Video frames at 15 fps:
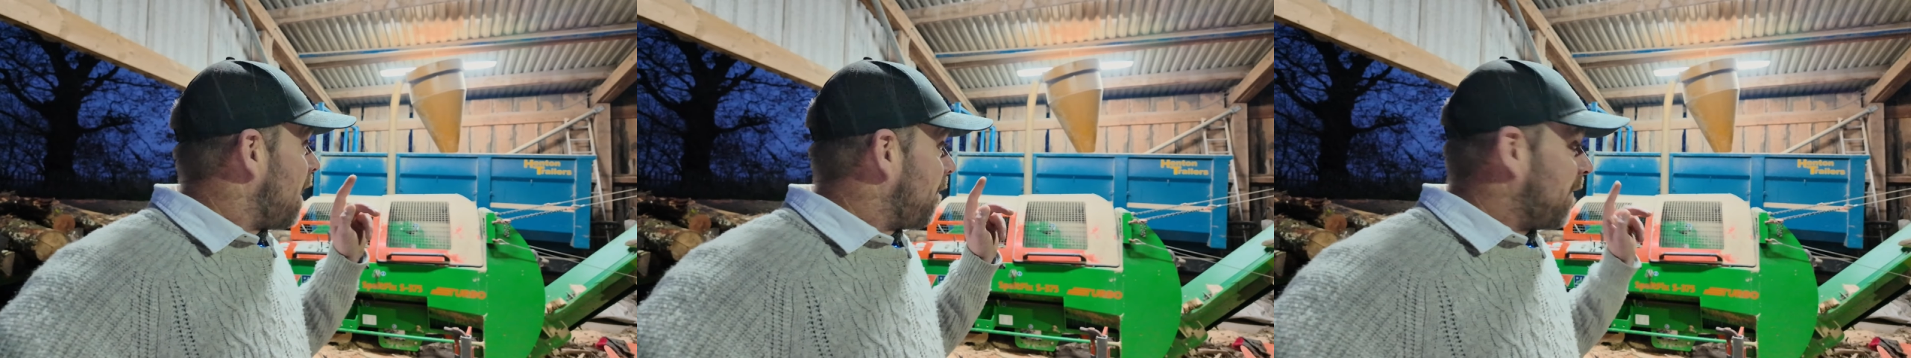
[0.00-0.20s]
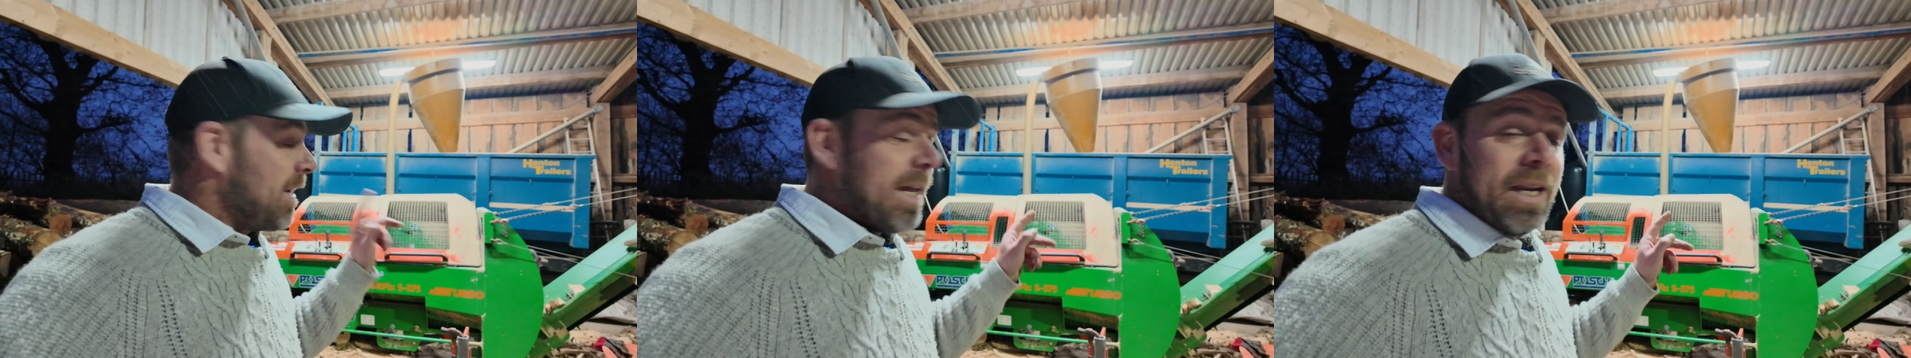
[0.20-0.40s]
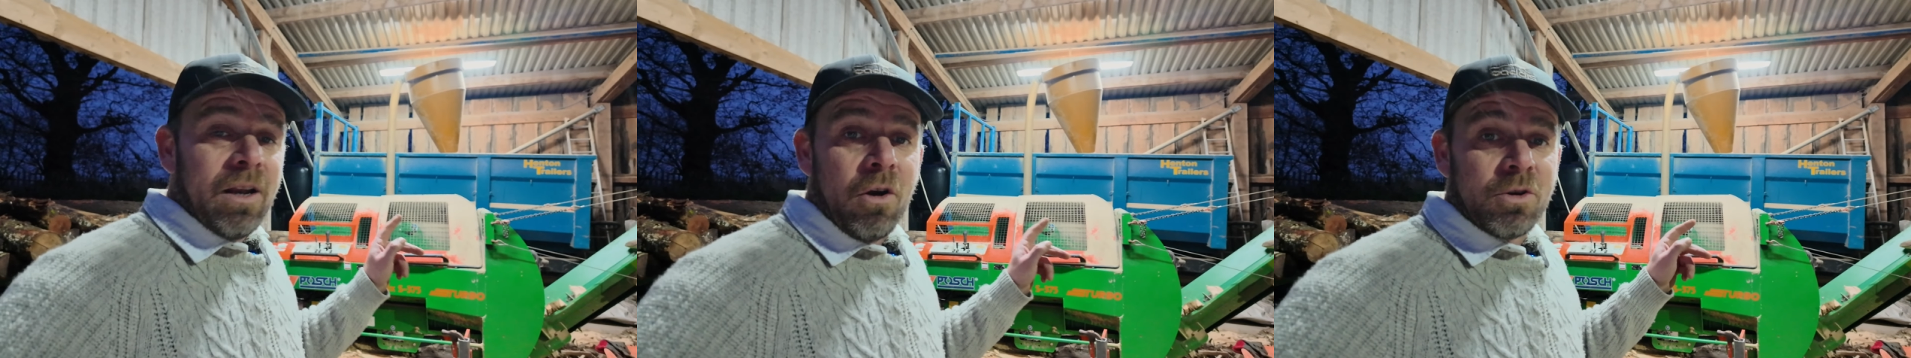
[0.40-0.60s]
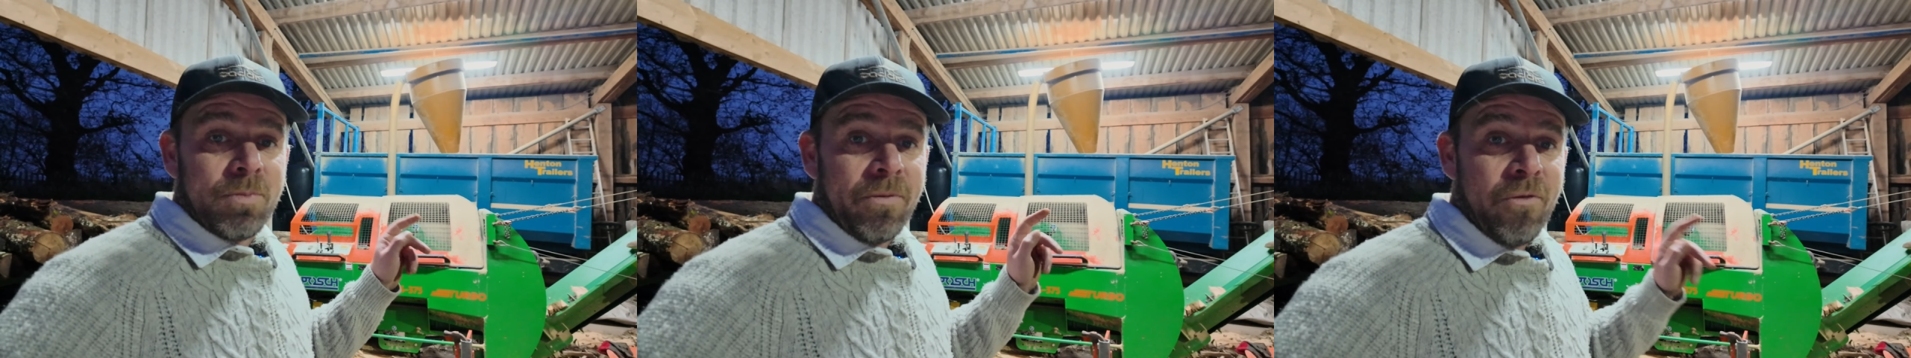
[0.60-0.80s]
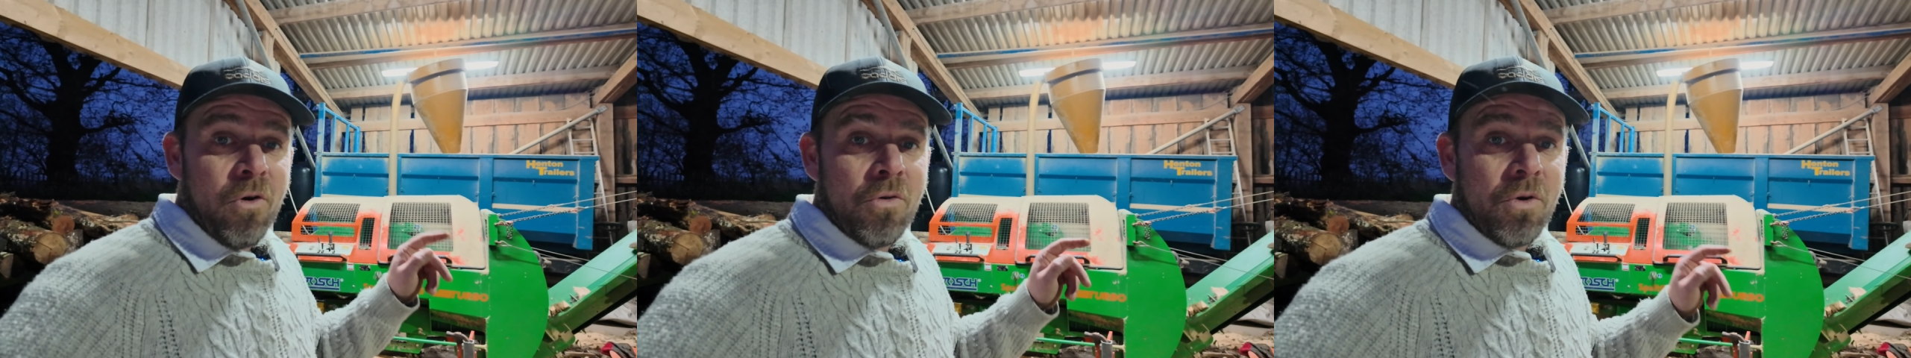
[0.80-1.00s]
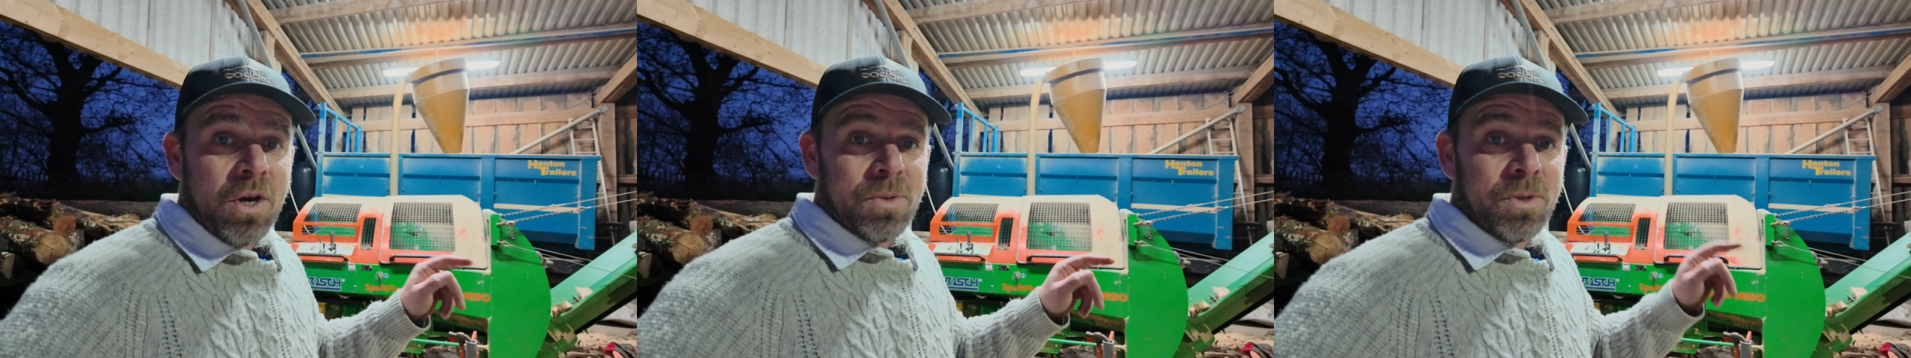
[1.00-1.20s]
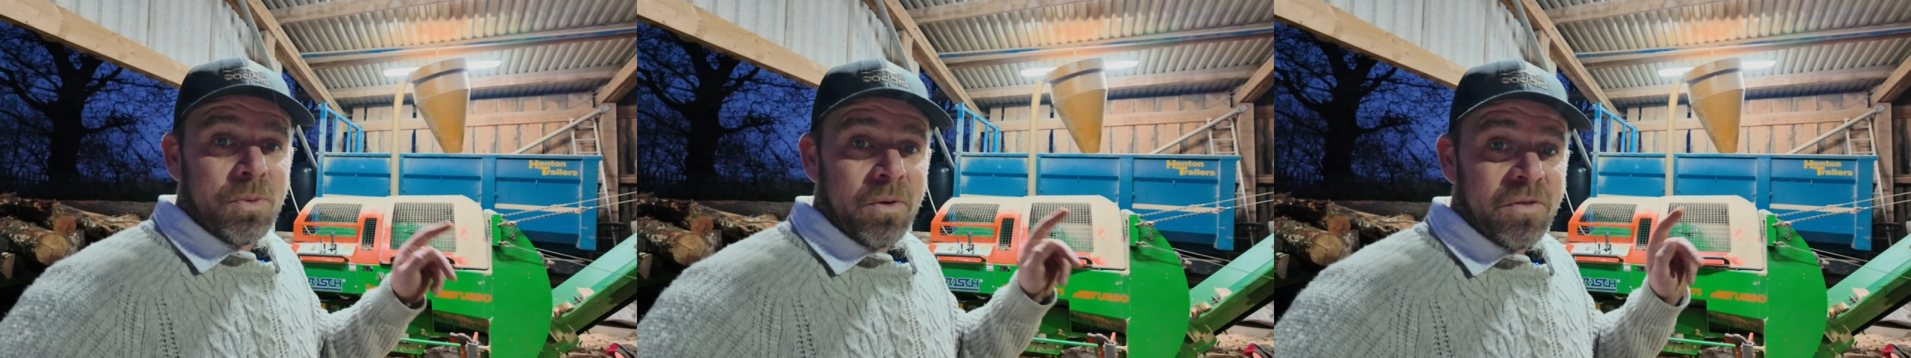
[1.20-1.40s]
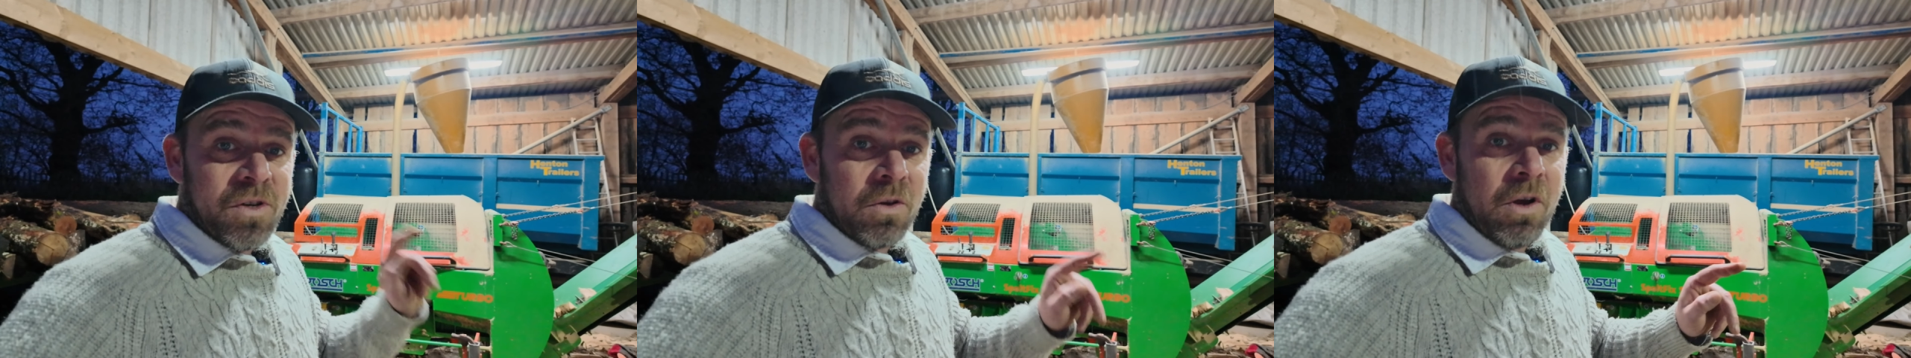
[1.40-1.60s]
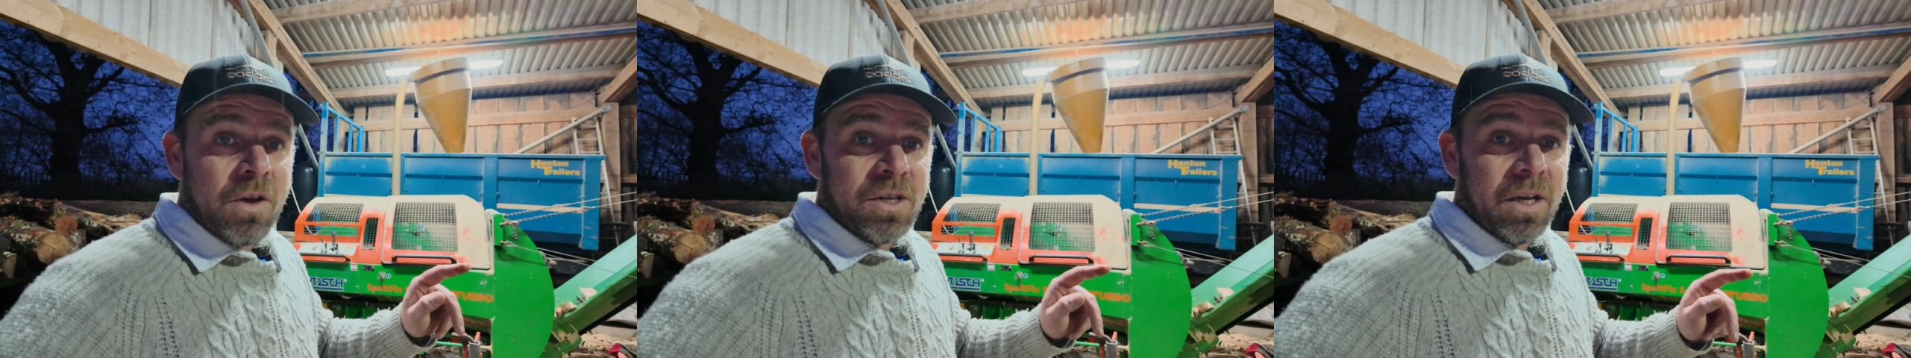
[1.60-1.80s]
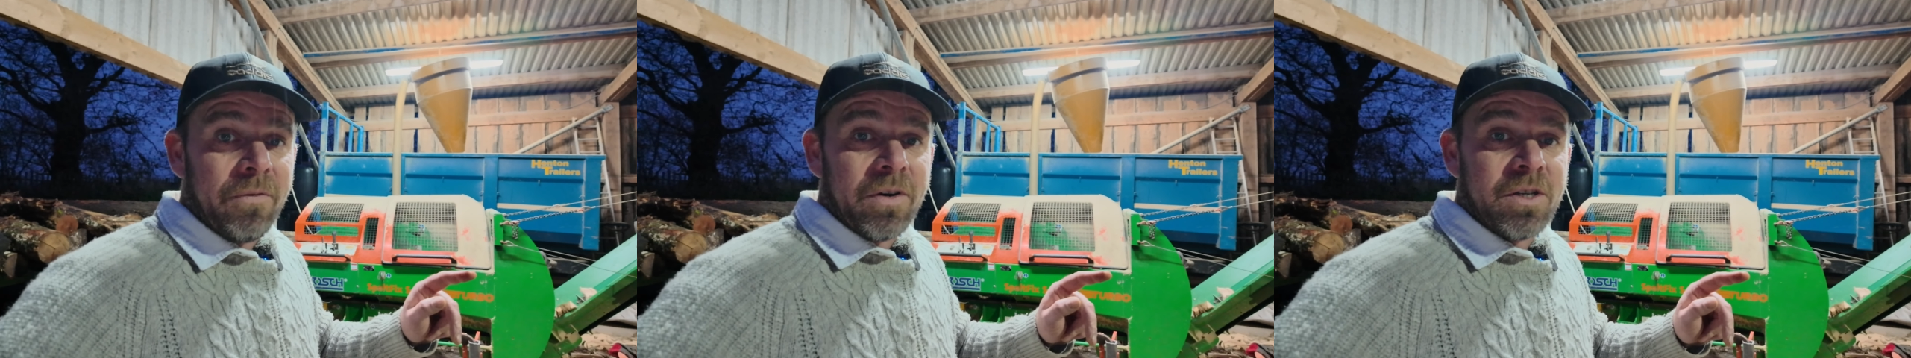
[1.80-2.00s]
if you need logs before Christmas, we've still
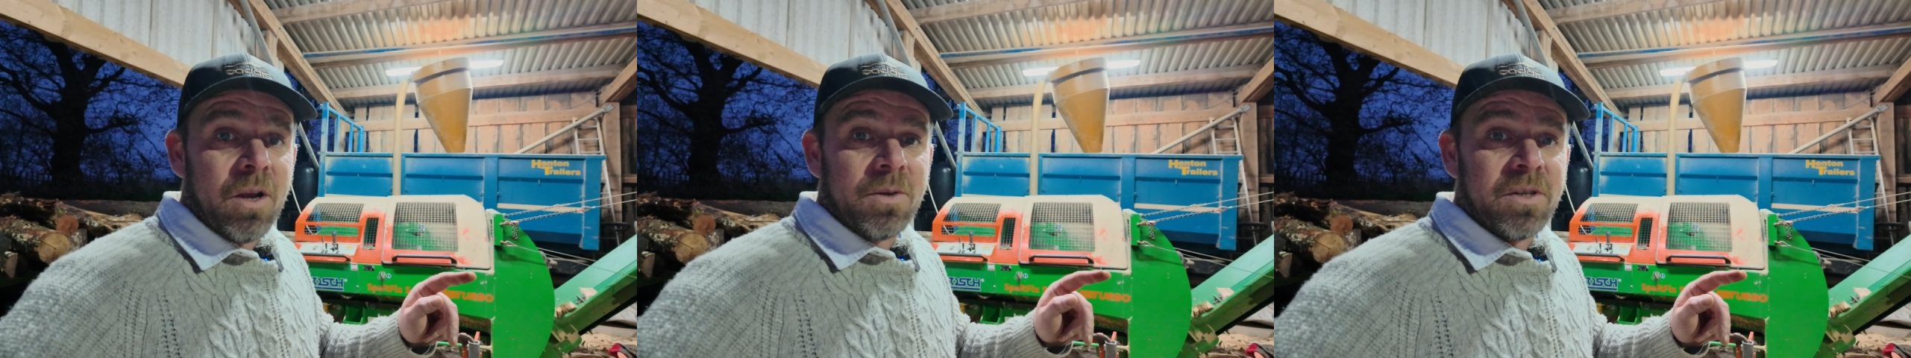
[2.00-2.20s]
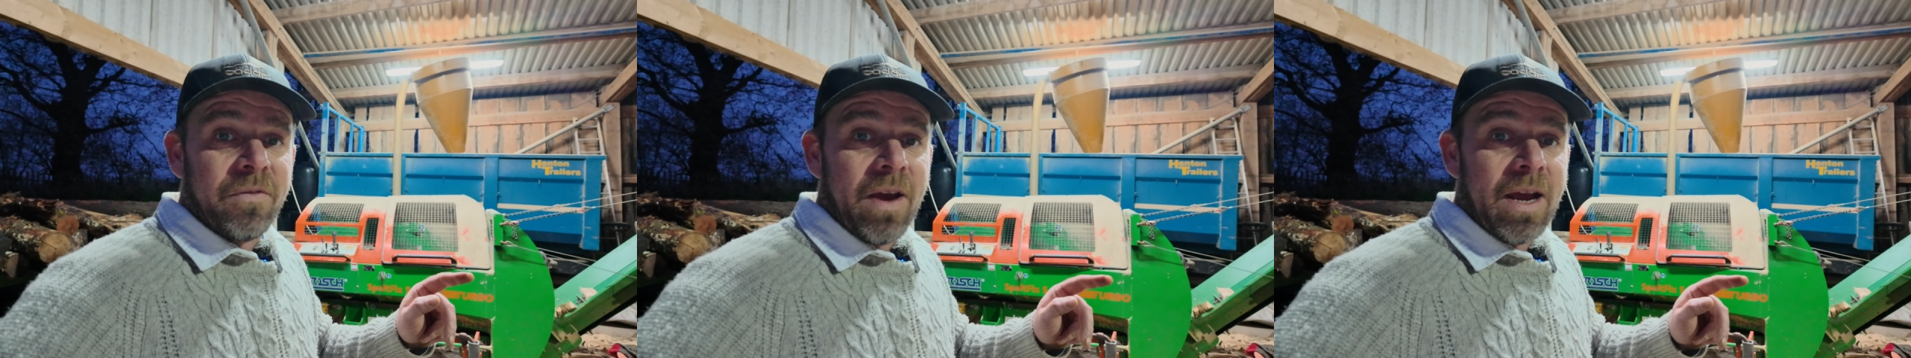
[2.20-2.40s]
got delivery slots